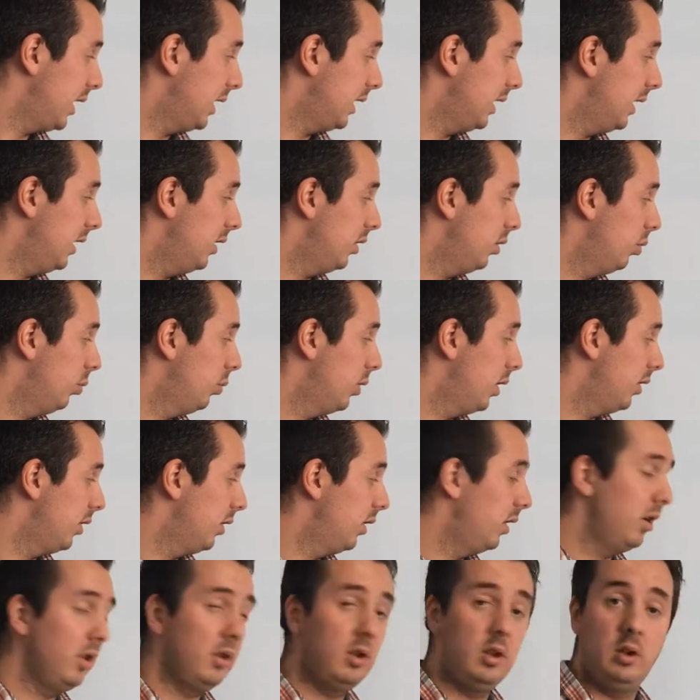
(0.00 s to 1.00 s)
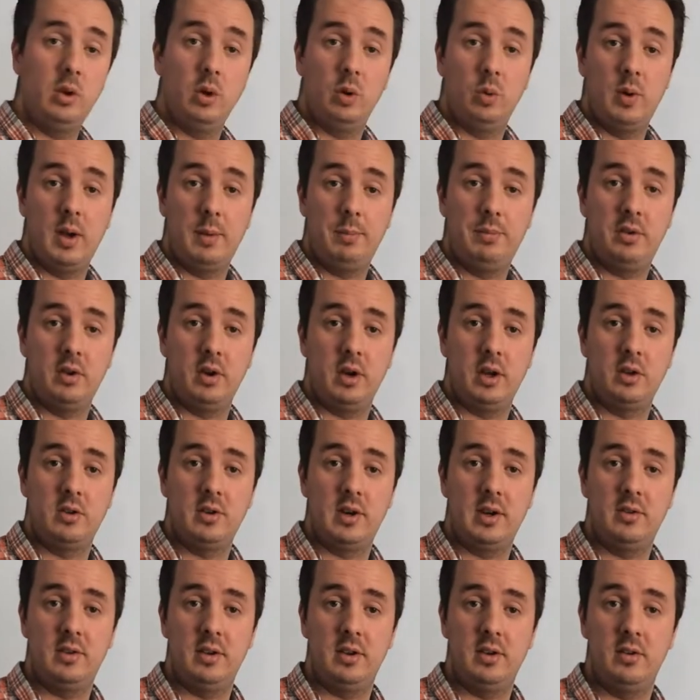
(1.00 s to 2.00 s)
And get your website
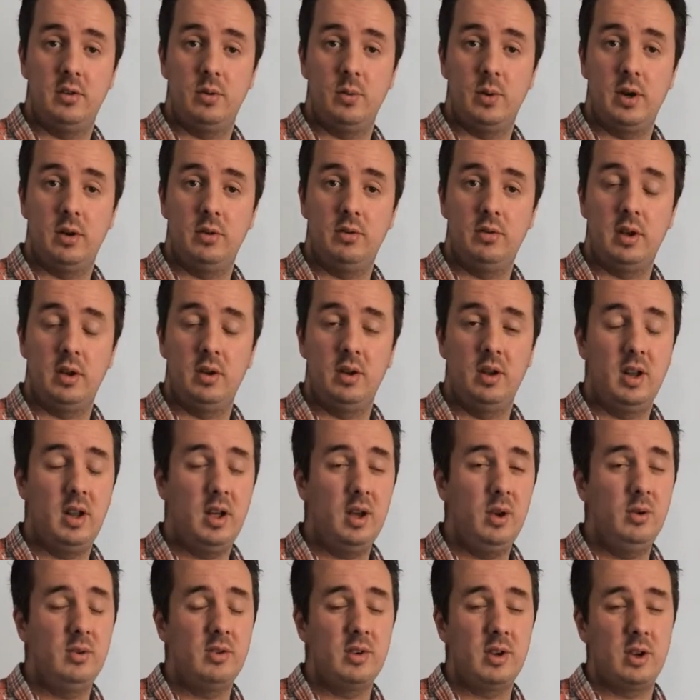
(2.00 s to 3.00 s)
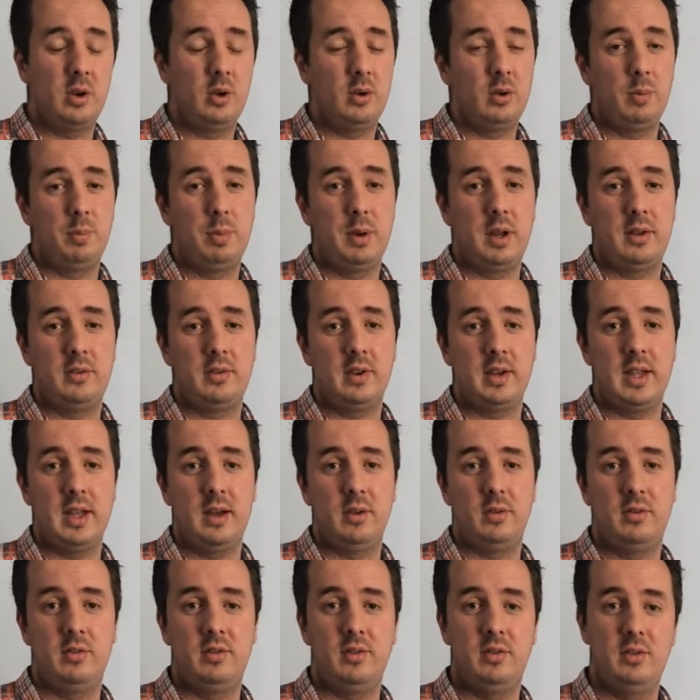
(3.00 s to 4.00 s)
address in as well. So loads of Google Plus
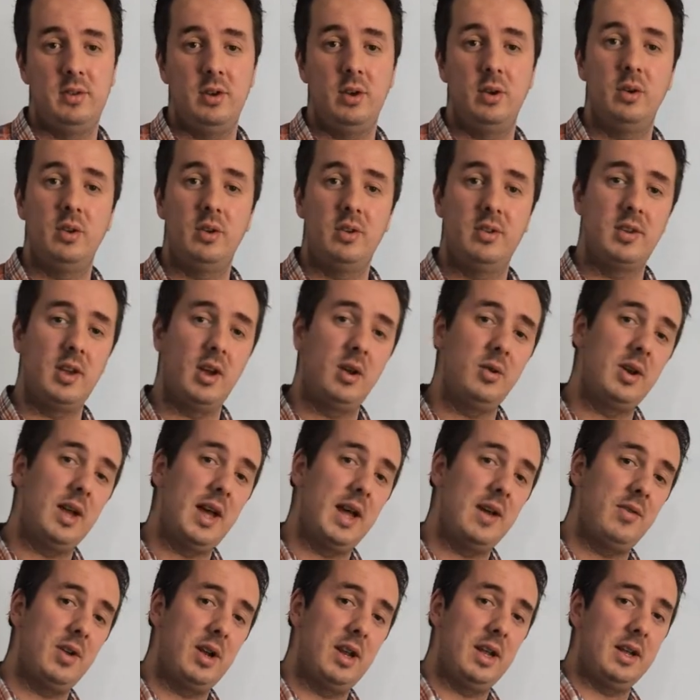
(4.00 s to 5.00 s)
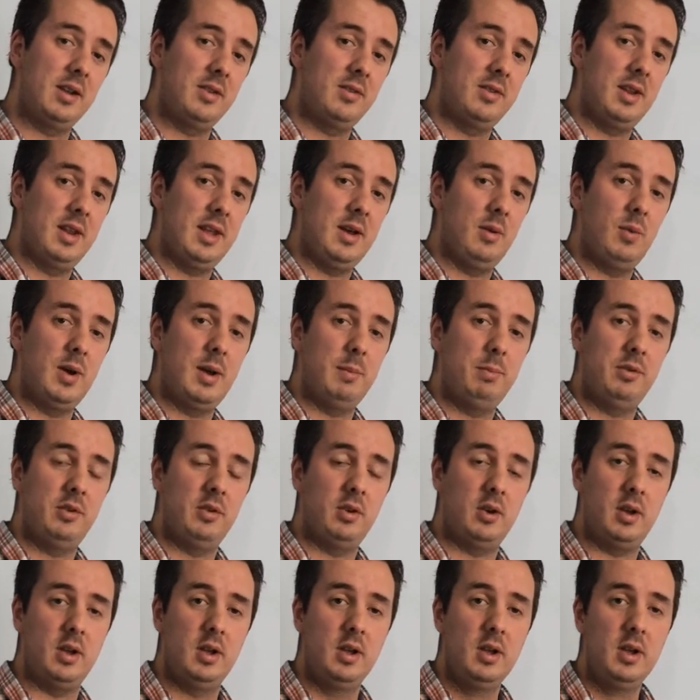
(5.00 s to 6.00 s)
accounts don't have a link to their
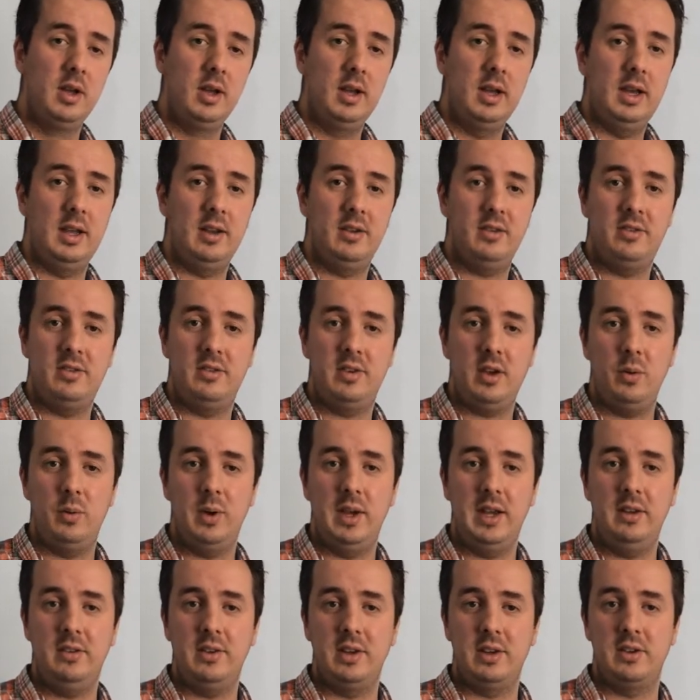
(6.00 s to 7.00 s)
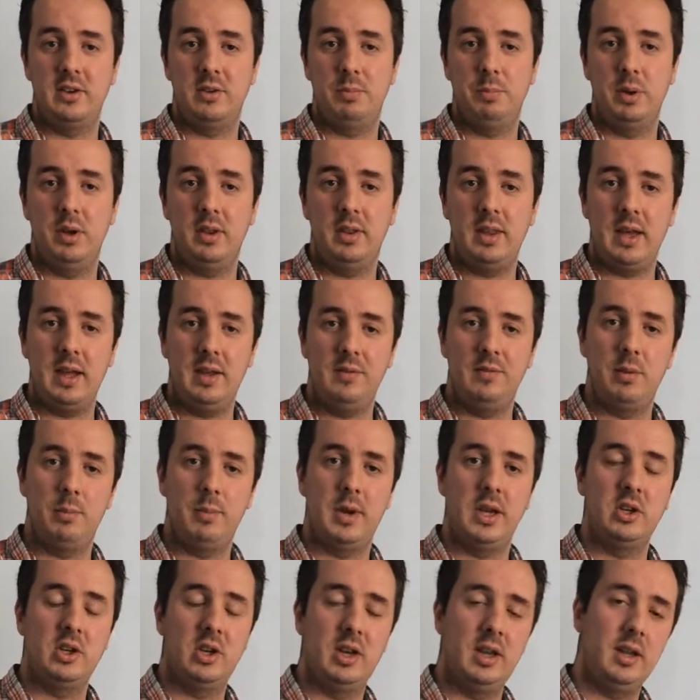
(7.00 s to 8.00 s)
website. It's so easy, just put that
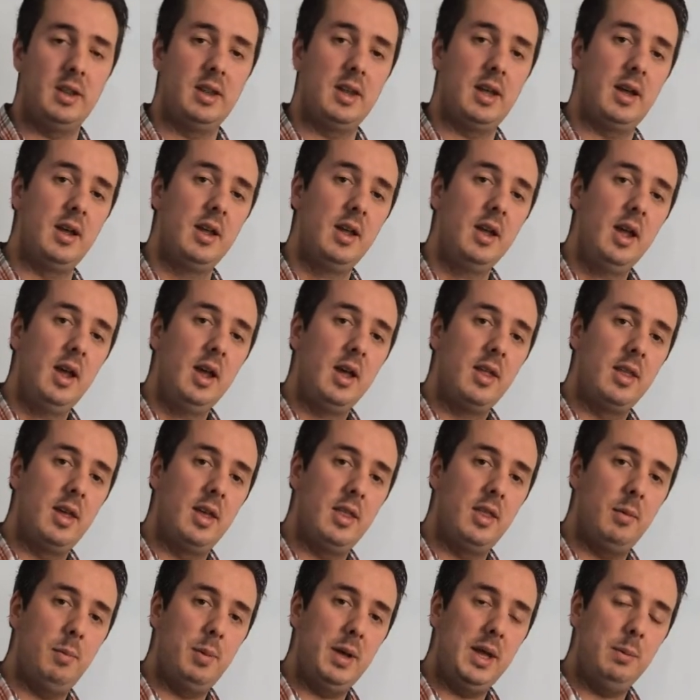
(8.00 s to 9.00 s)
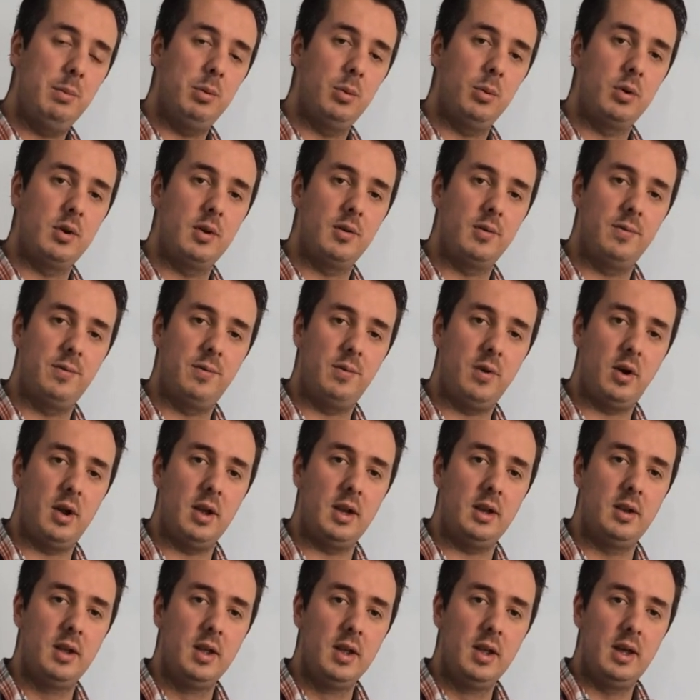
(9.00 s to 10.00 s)
information in there. Then the people can
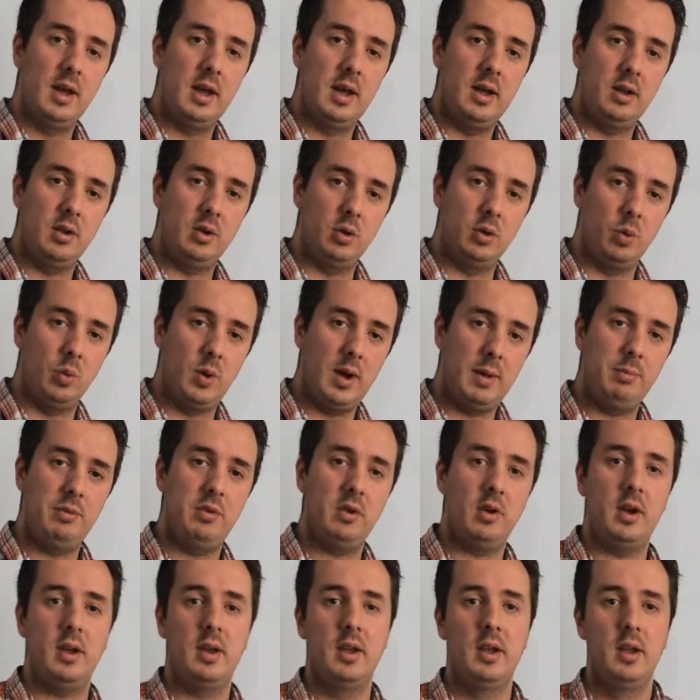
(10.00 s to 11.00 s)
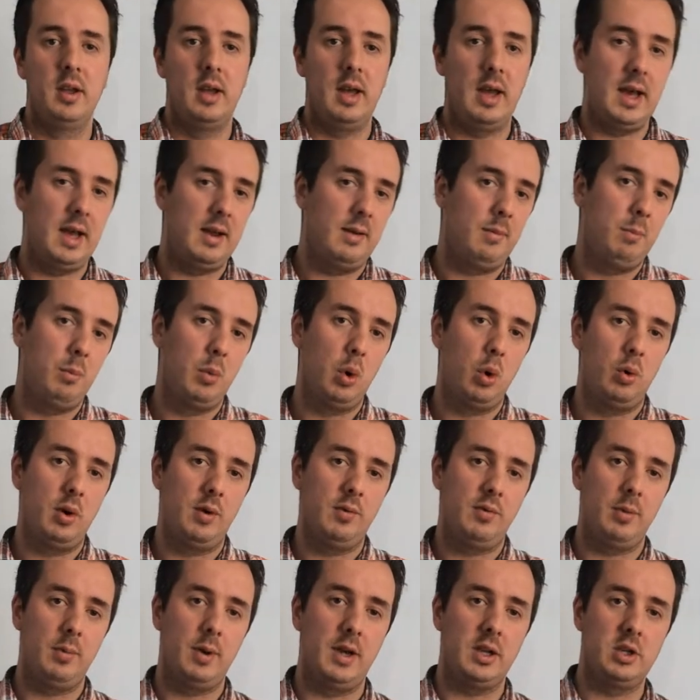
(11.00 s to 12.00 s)
find your website and
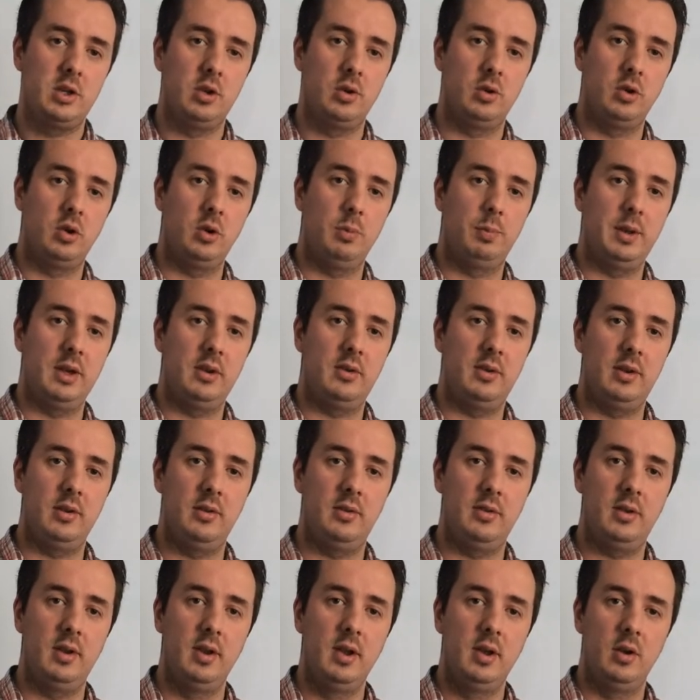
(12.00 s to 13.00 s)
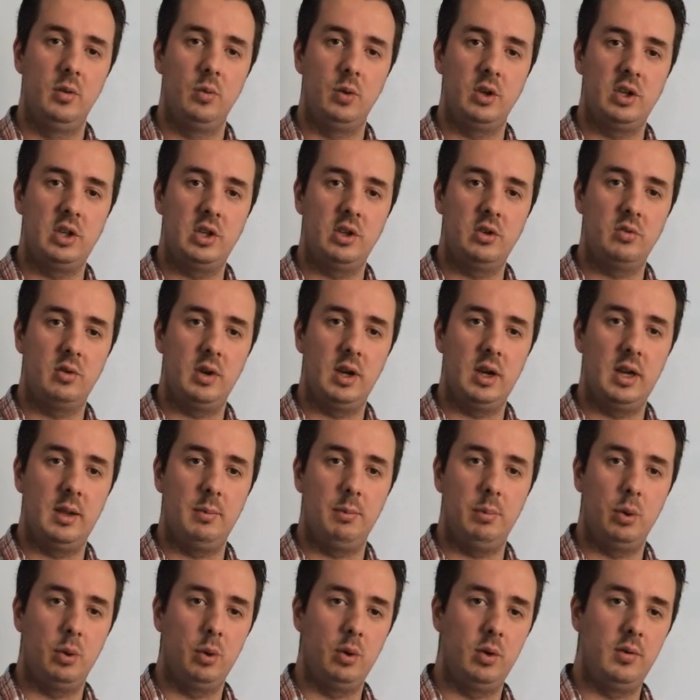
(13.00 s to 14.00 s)
more information on your business, which is
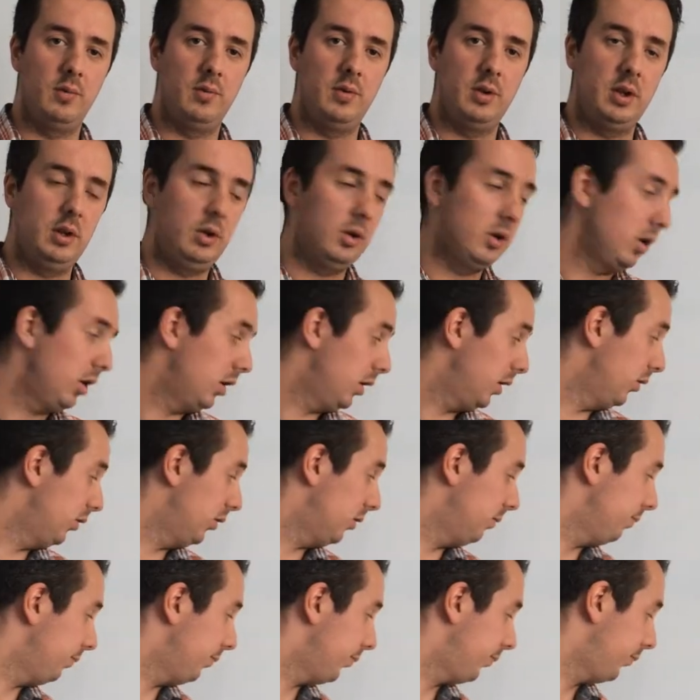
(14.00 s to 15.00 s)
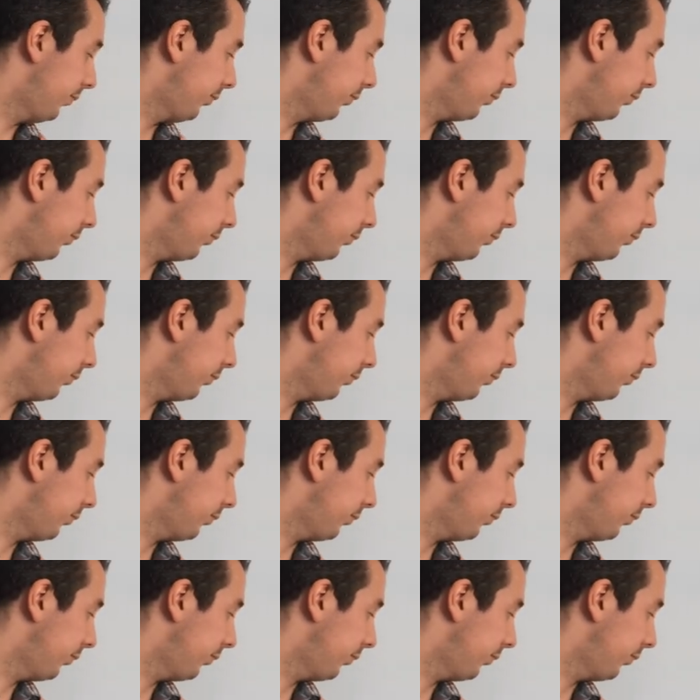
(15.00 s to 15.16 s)
really important for you guys.